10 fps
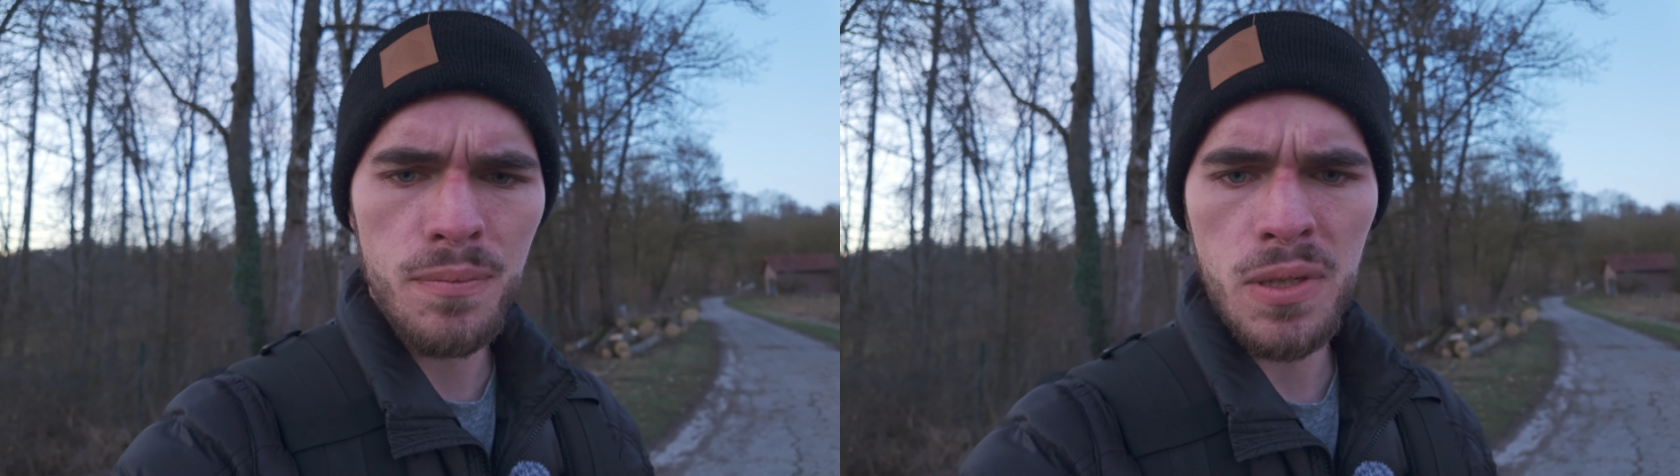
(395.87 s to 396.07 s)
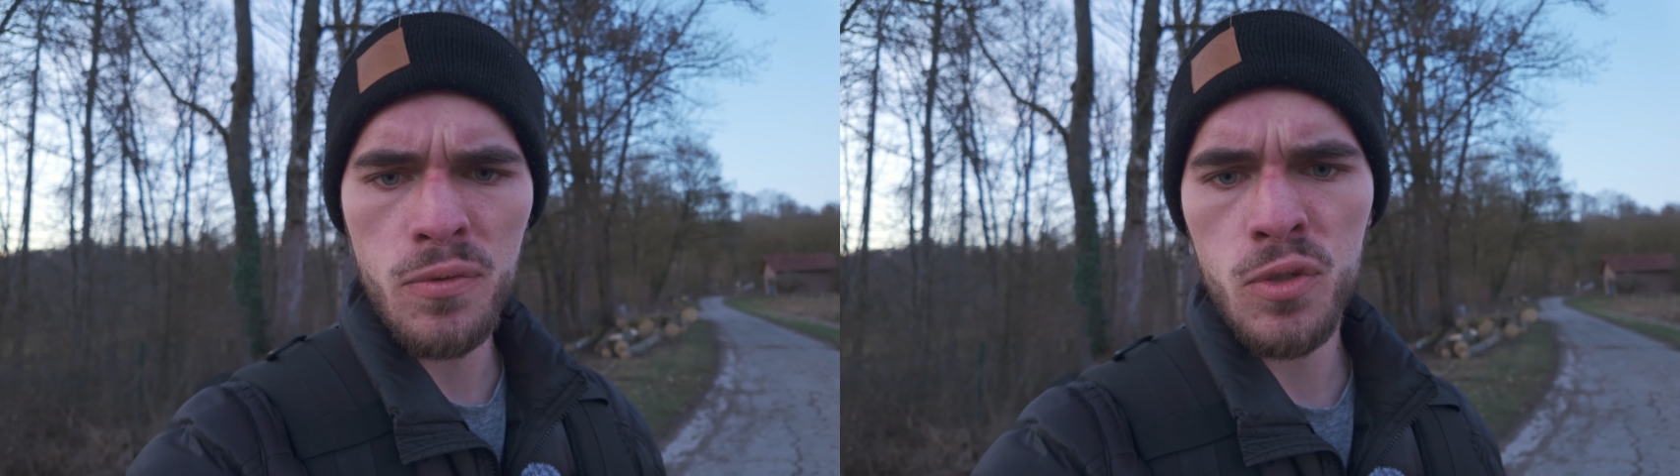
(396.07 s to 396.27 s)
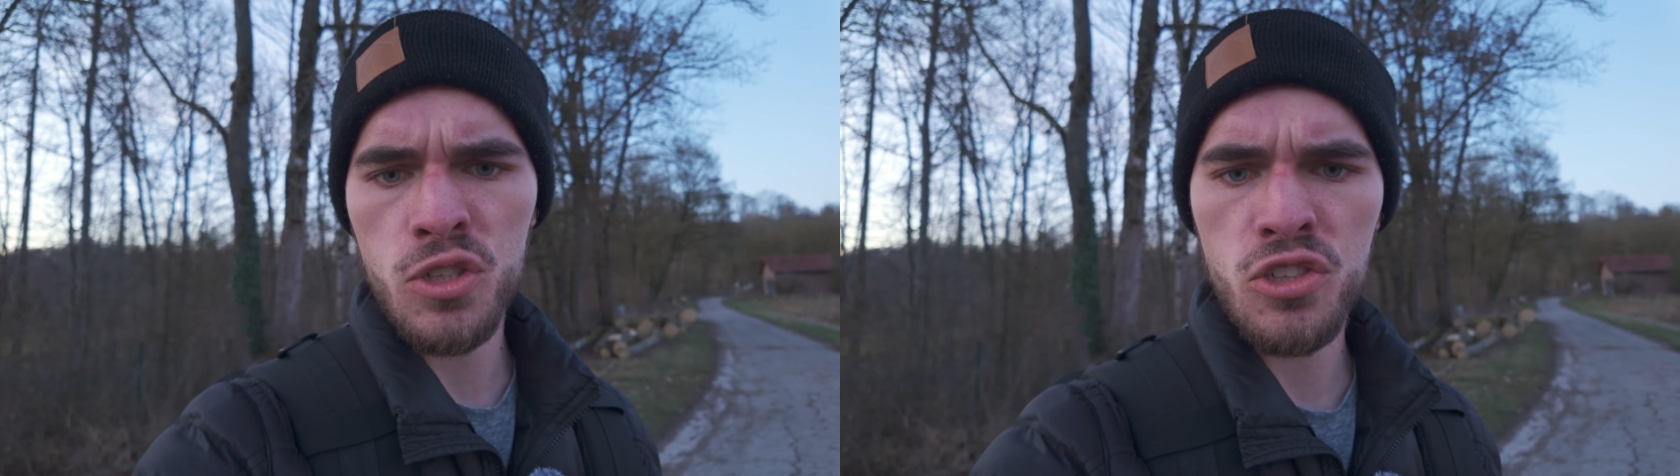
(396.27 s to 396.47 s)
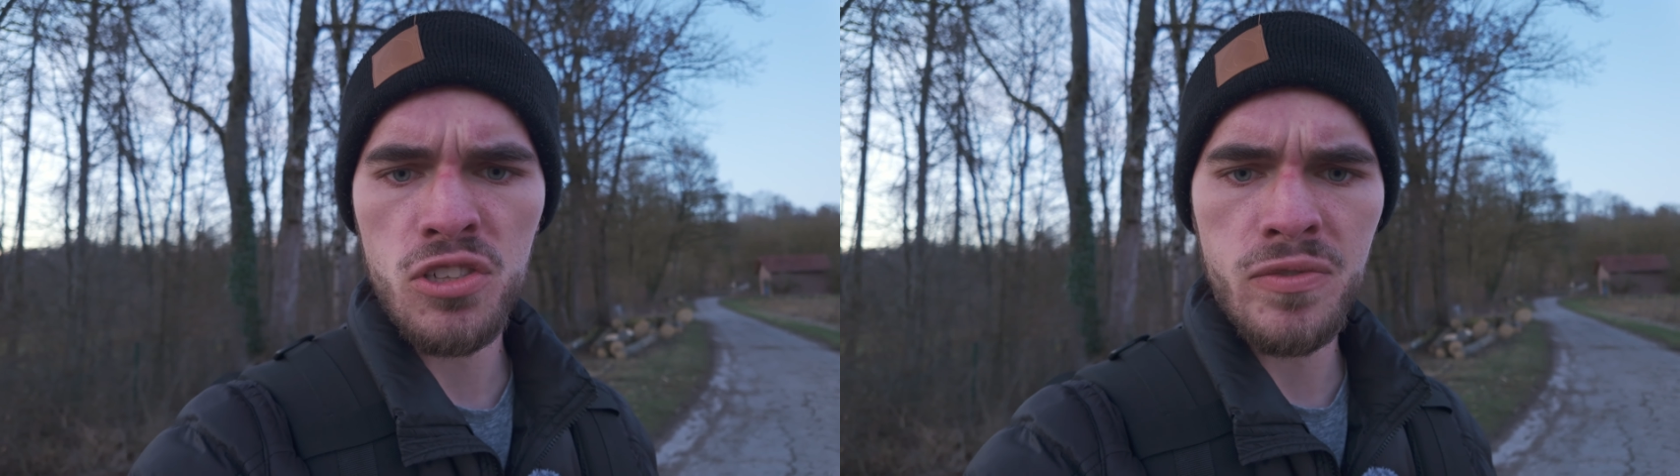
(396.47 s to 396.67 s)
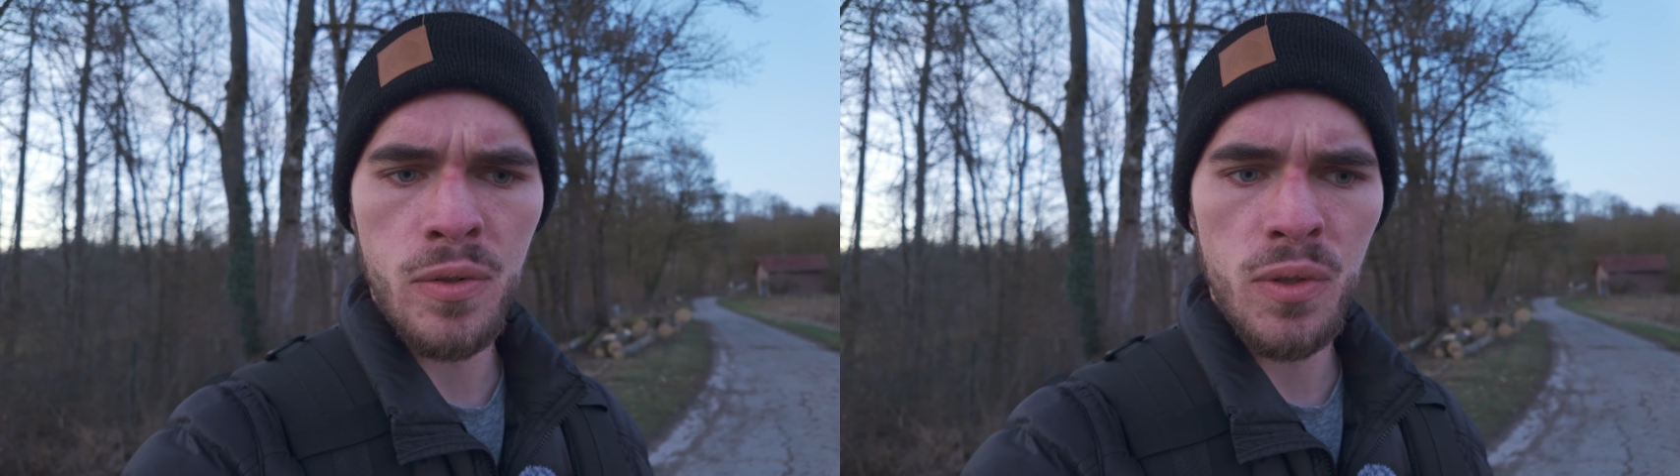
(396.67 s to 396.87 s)
but it was
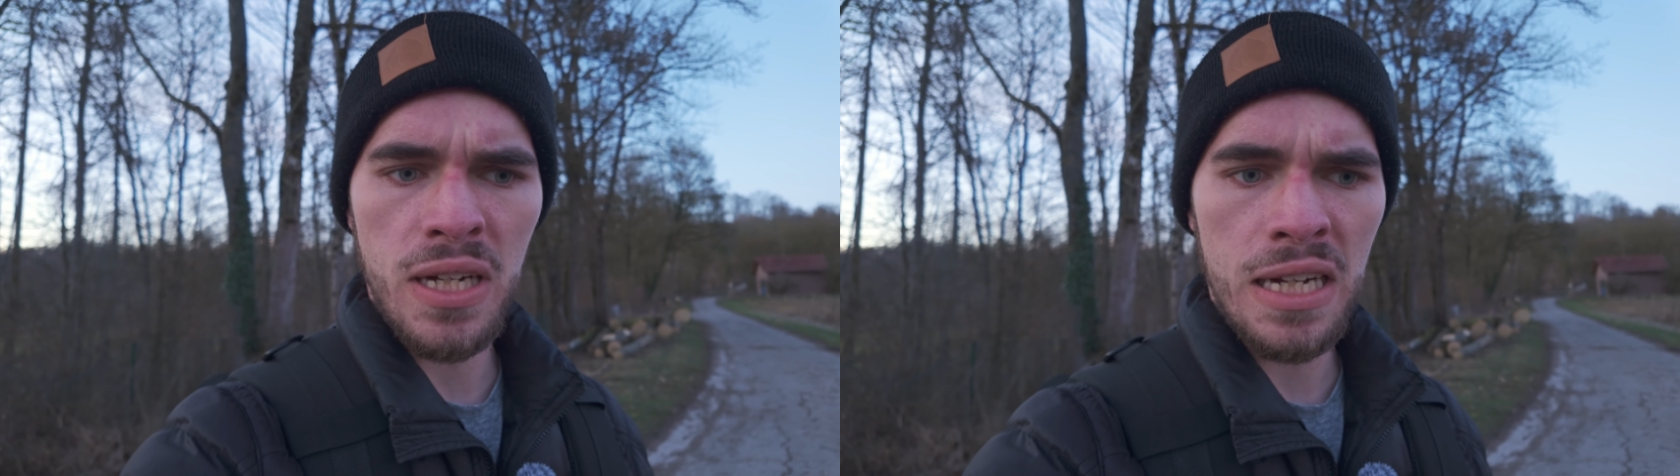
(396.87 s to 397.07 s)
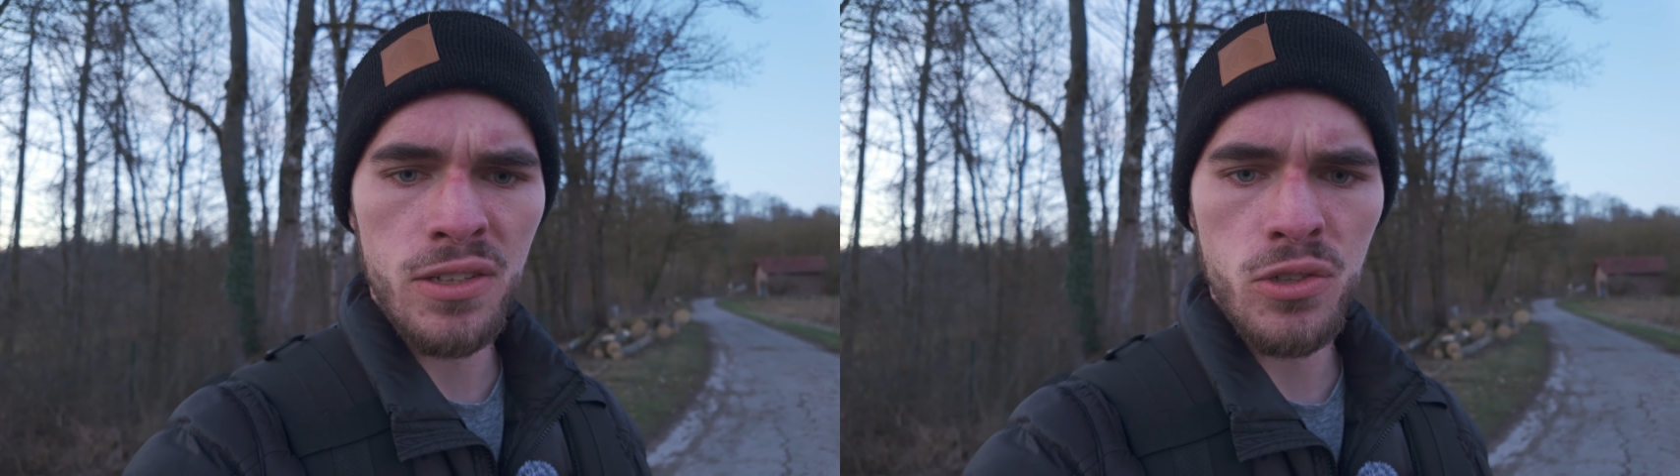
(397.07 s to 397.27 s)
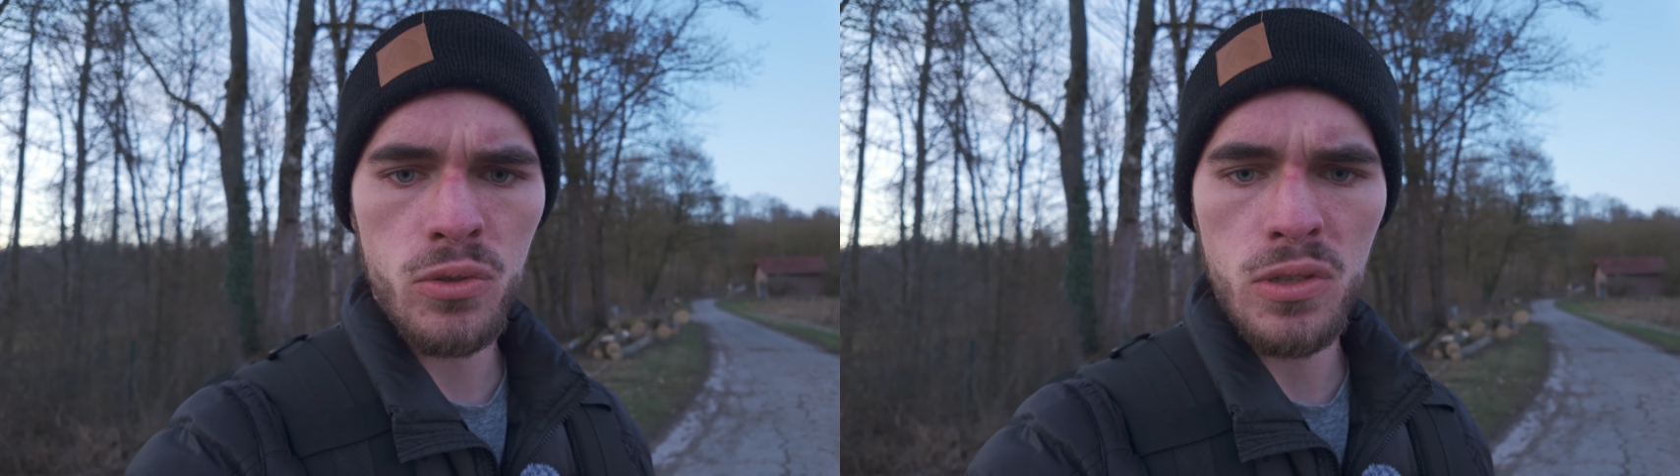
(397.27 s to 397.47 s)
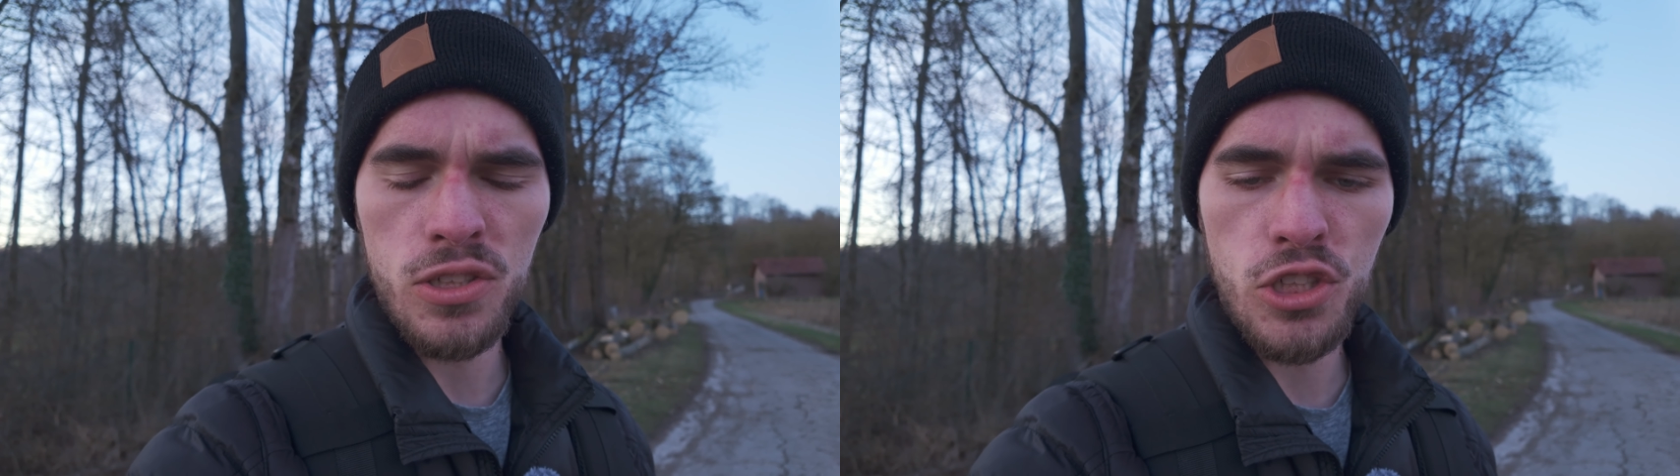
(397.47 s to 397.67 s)
just very hard to